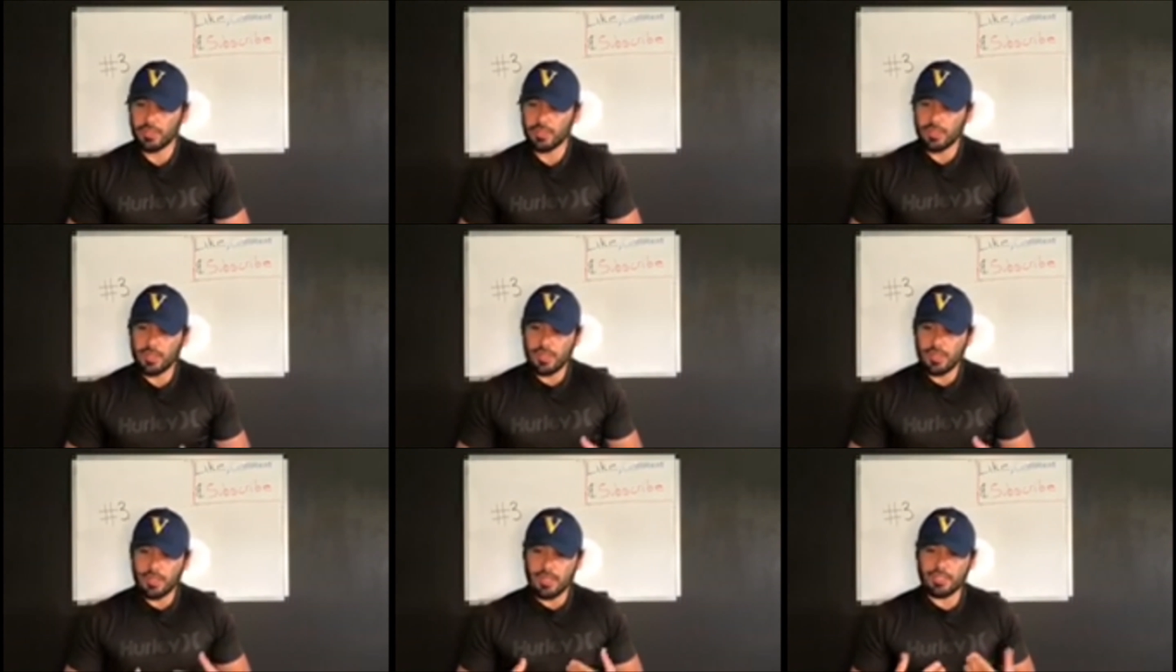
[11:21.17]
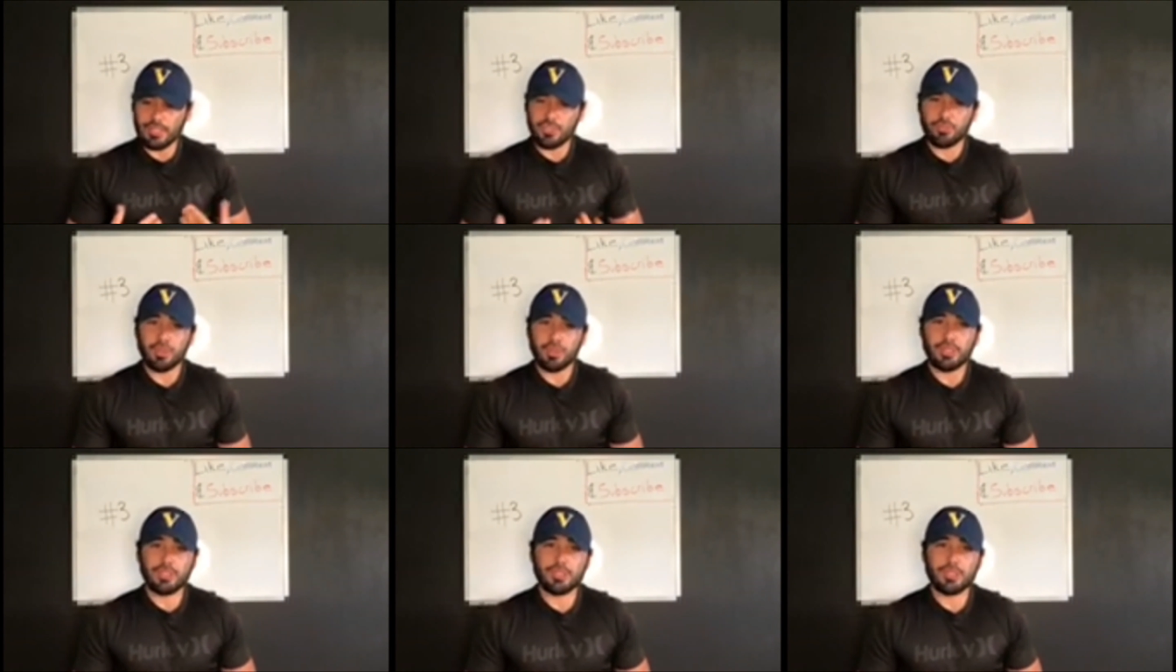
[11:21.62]
I just want
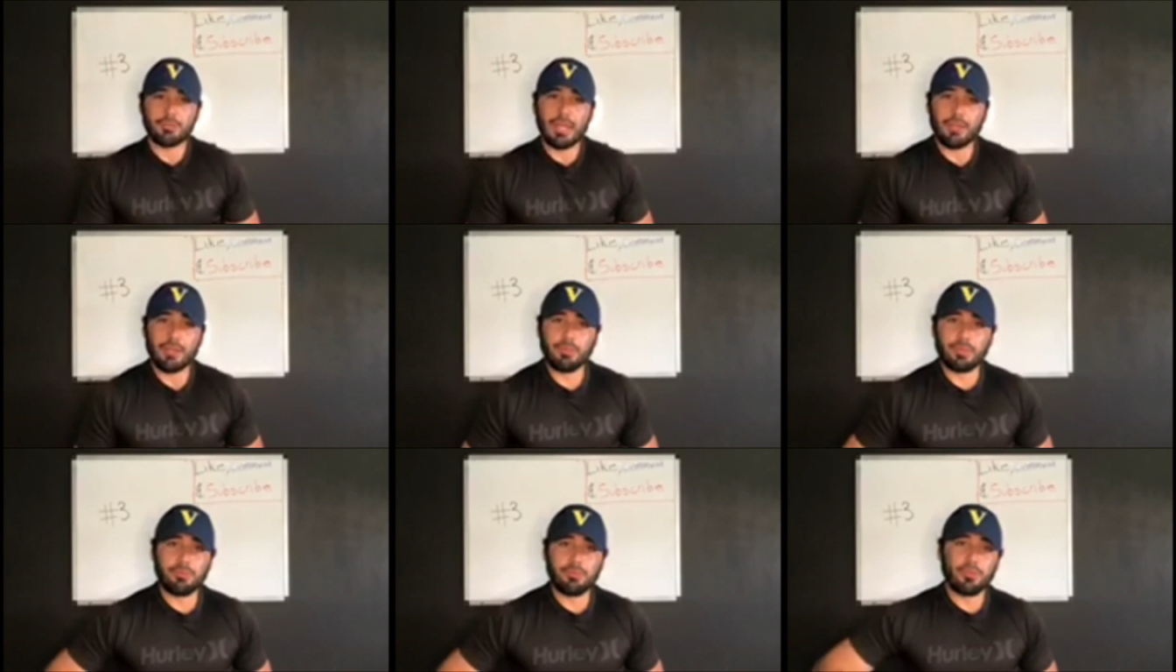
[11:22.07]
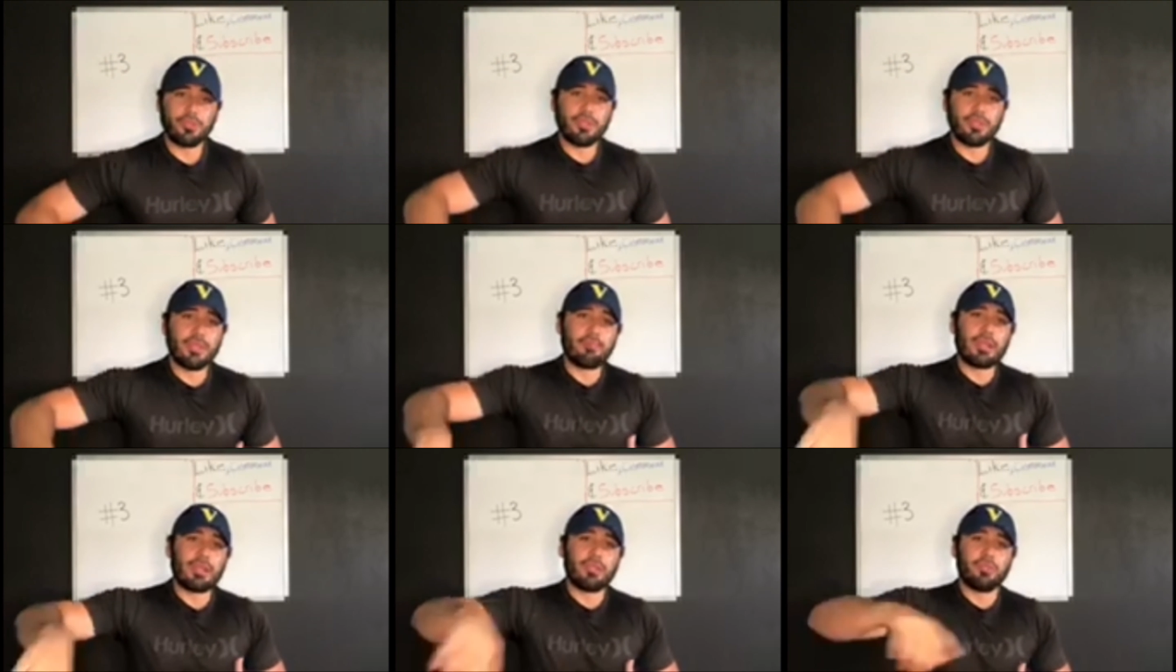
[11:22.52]
to inspire people in
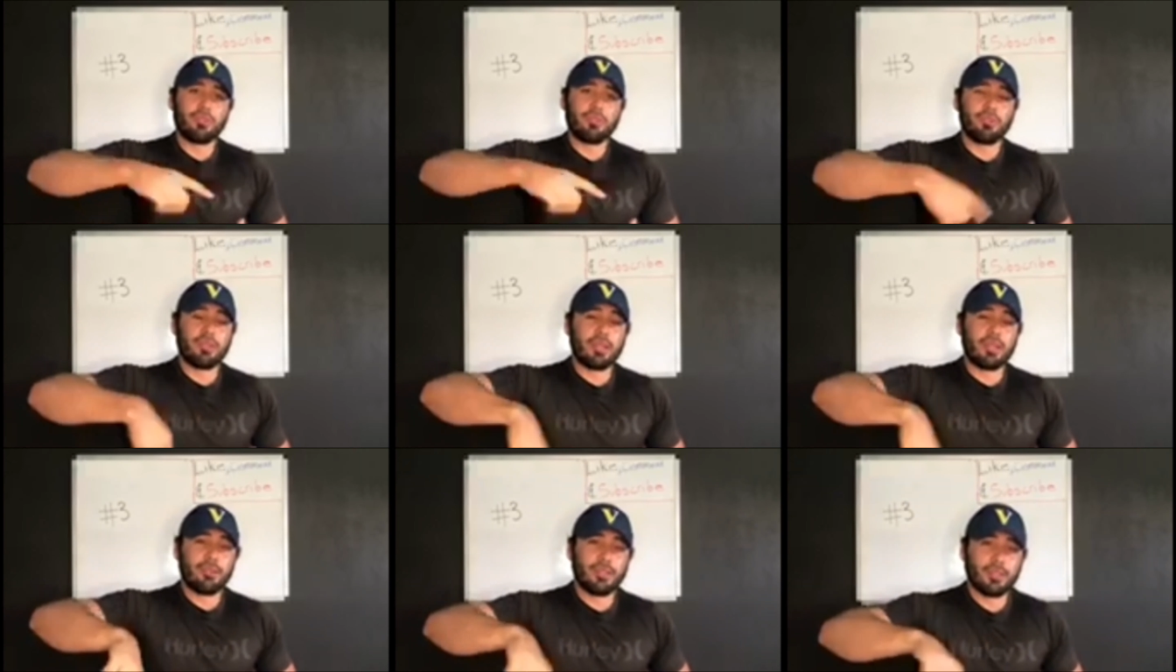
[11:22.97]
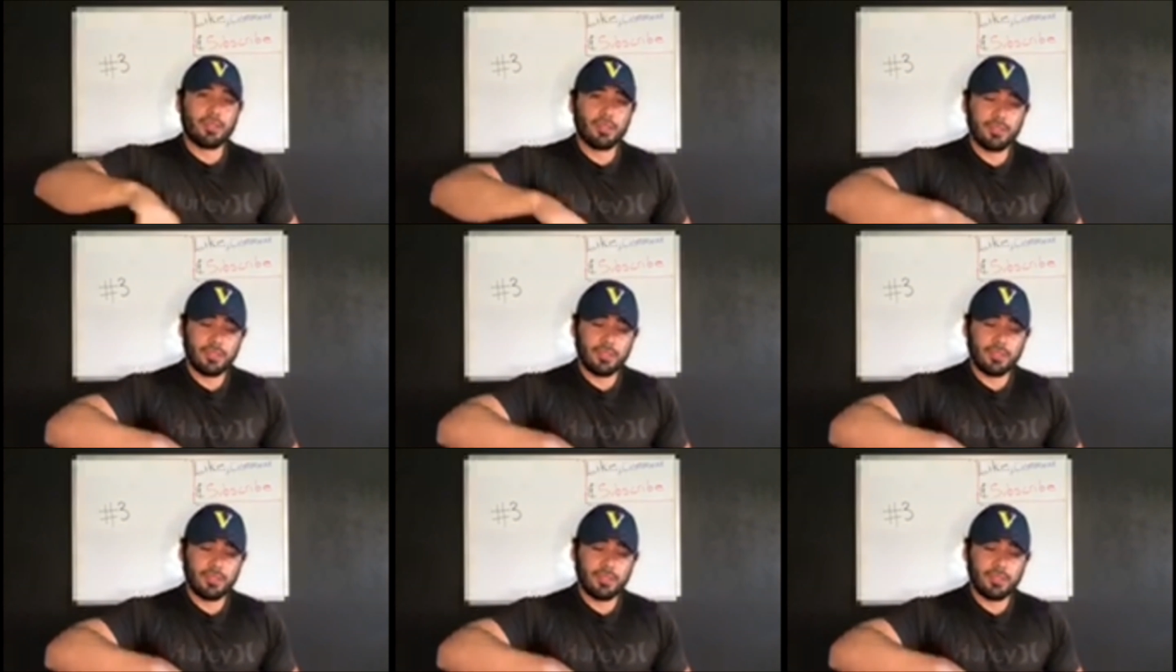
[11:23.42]
my local area,